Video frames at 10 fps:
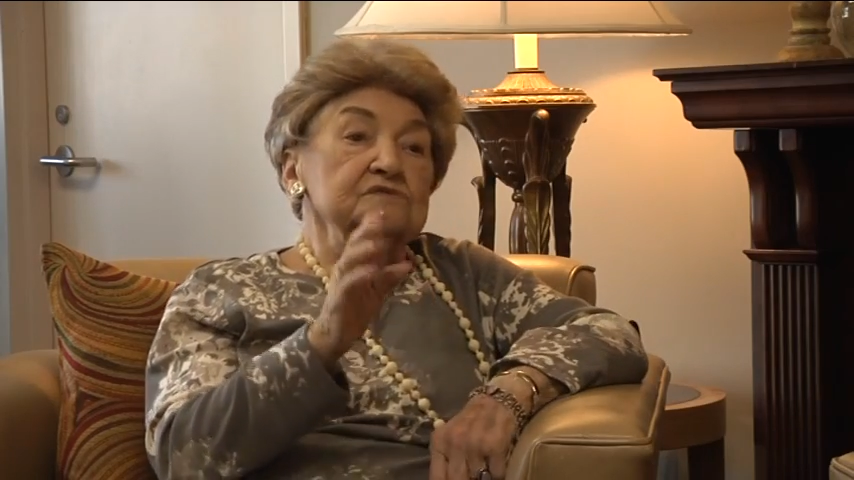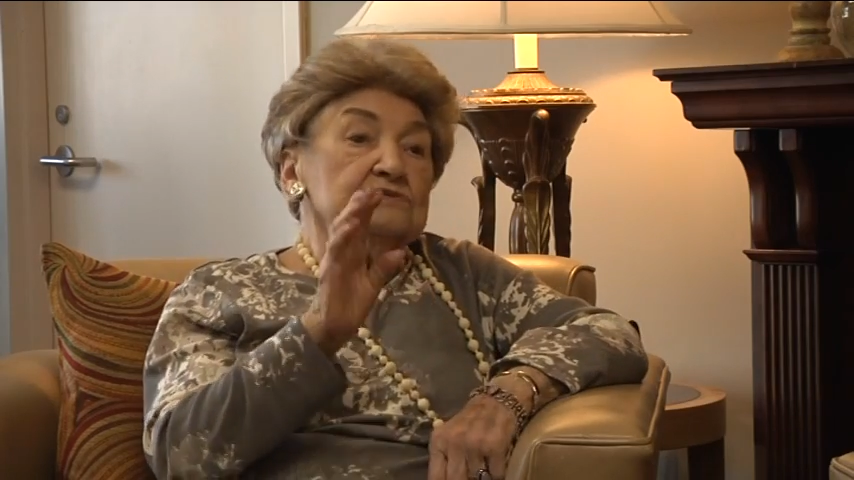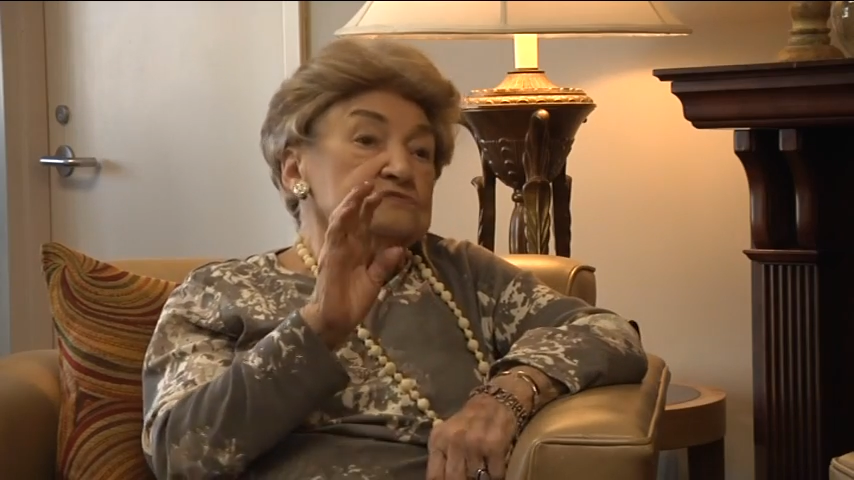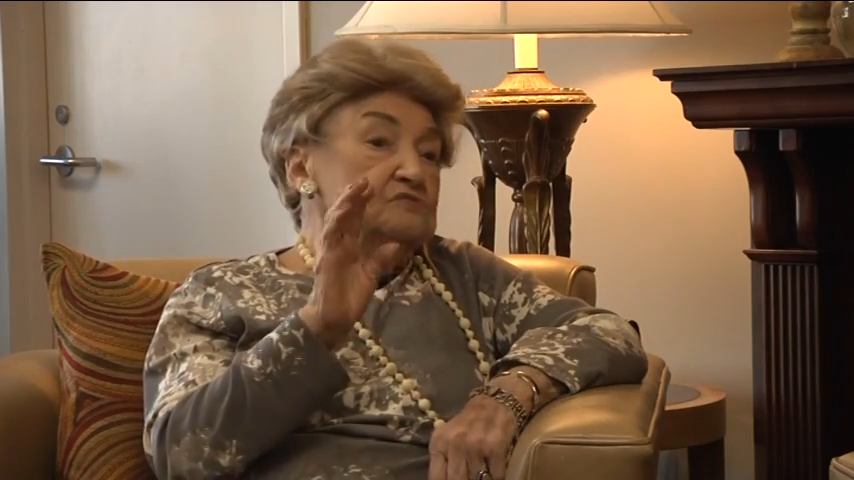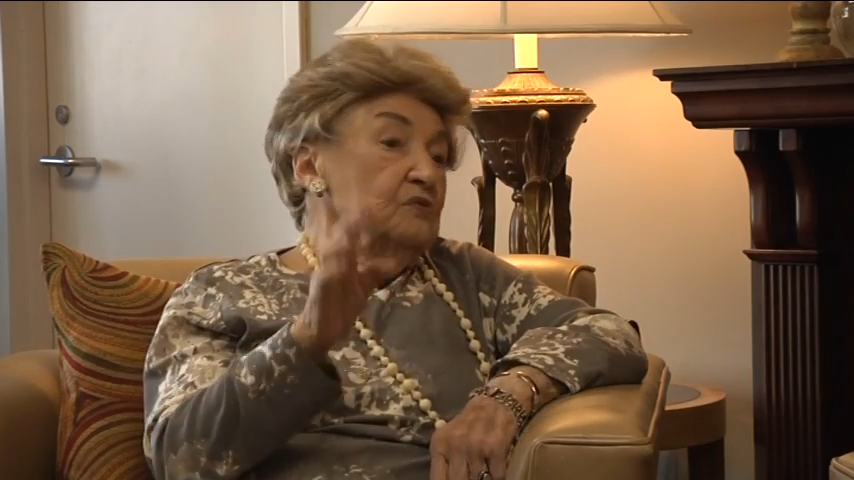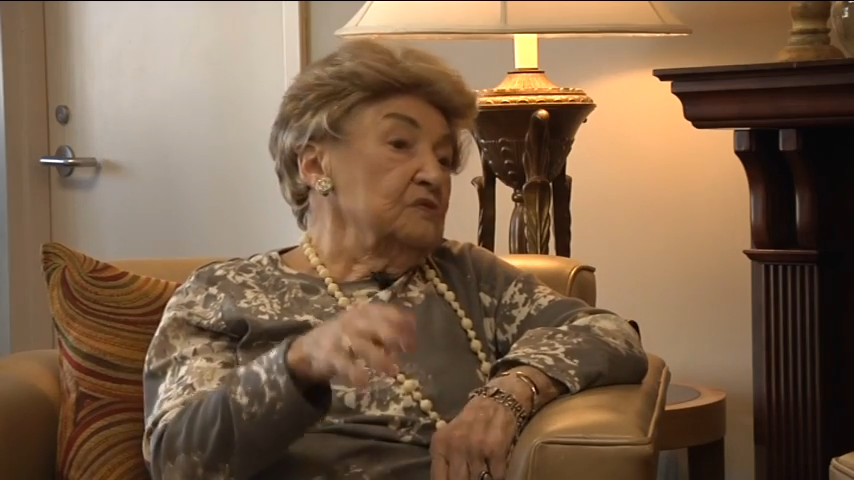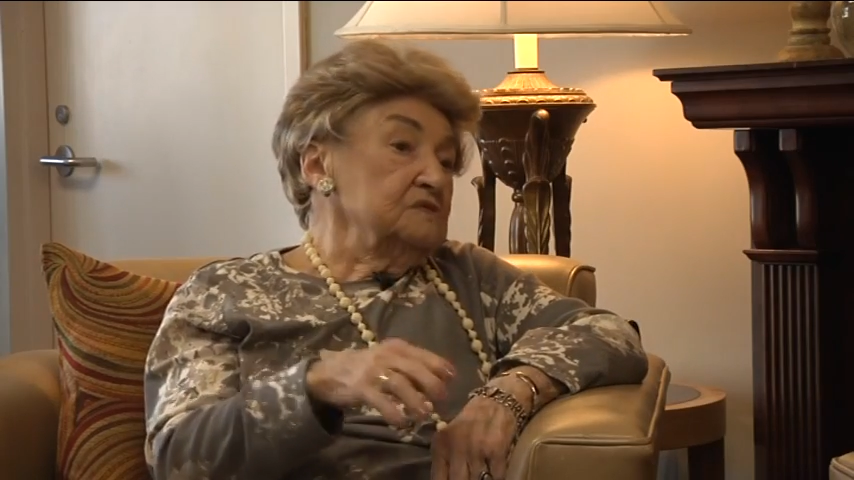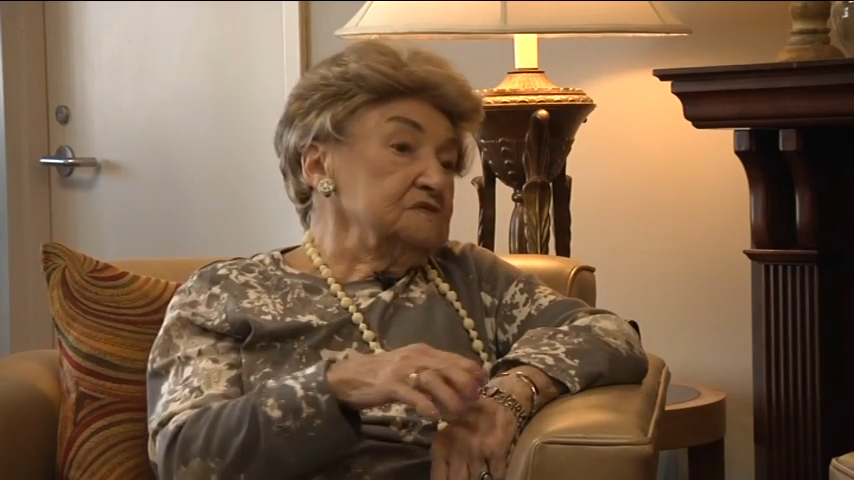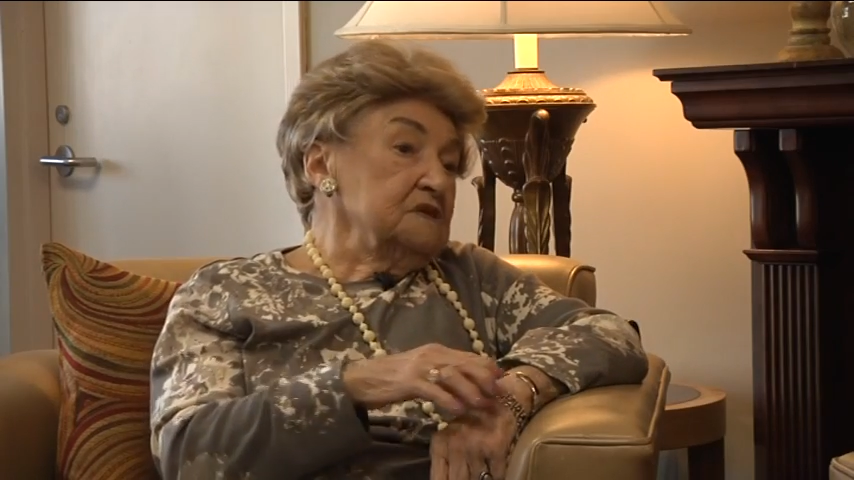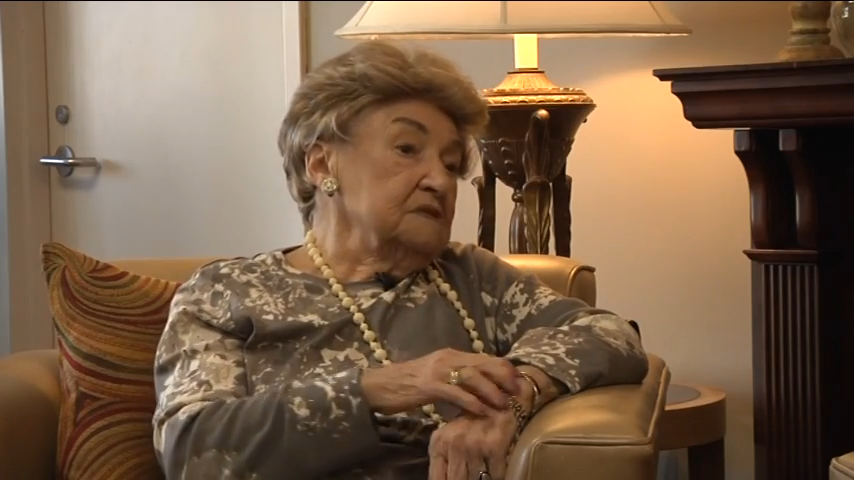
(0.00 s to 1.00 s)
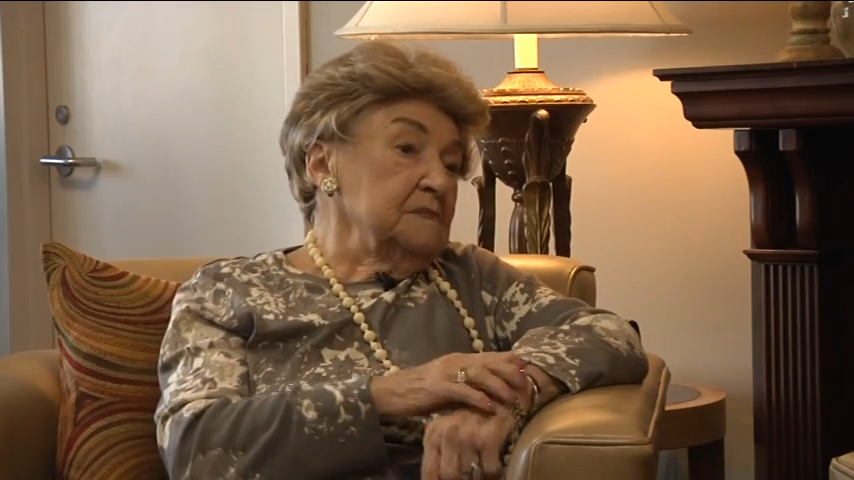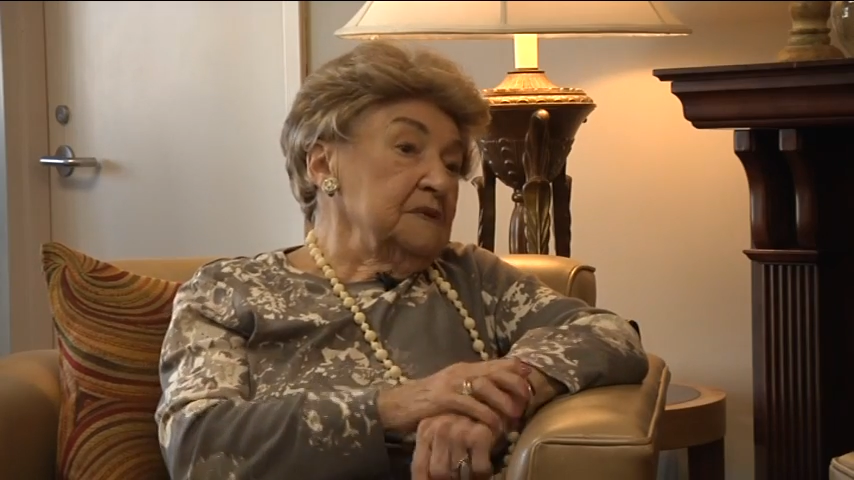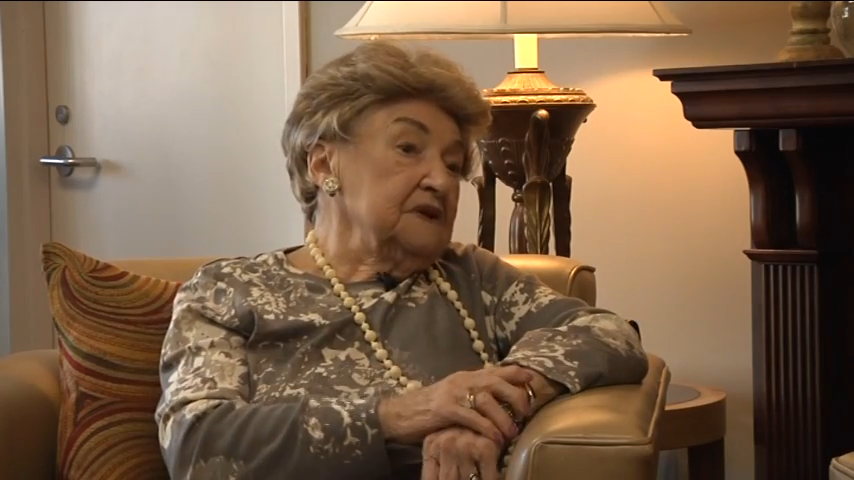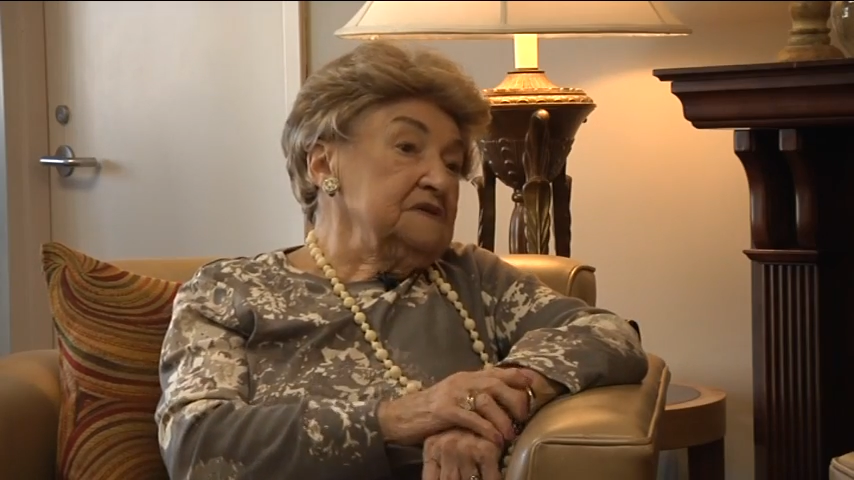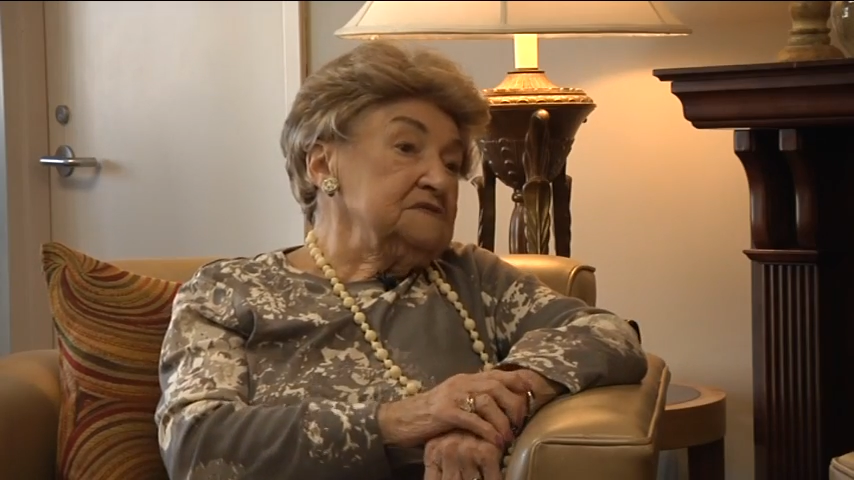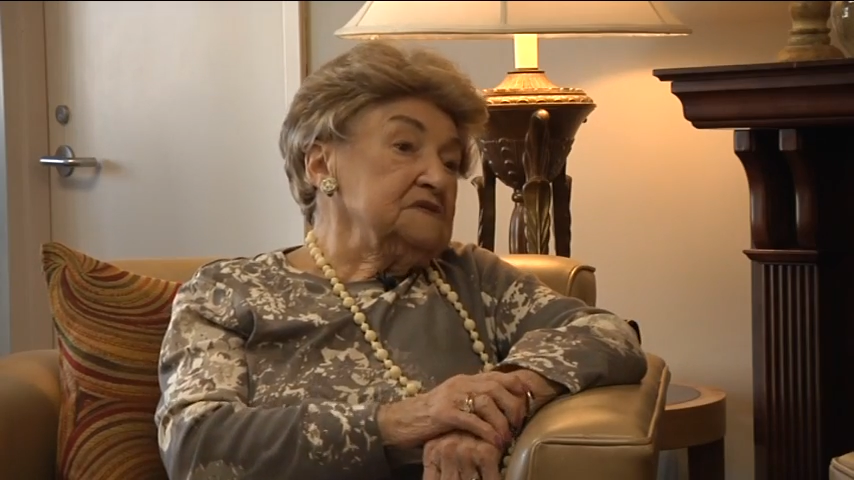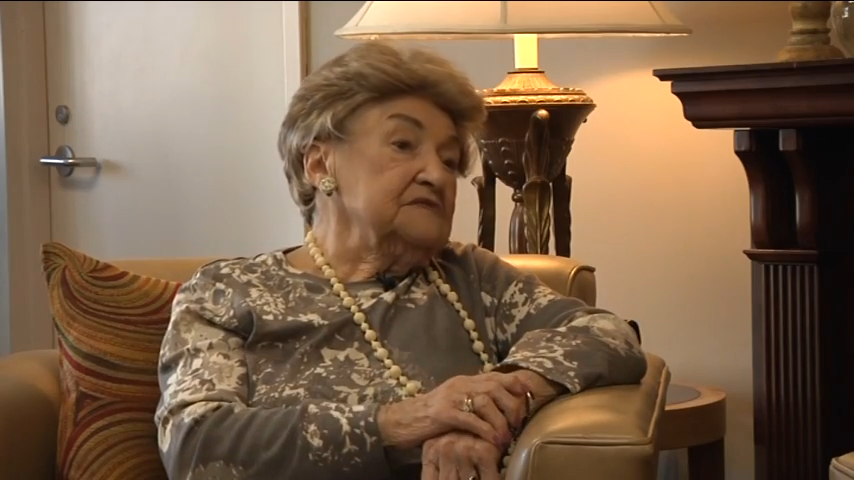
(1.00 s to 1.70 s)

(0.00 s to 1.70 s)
no doors in the place.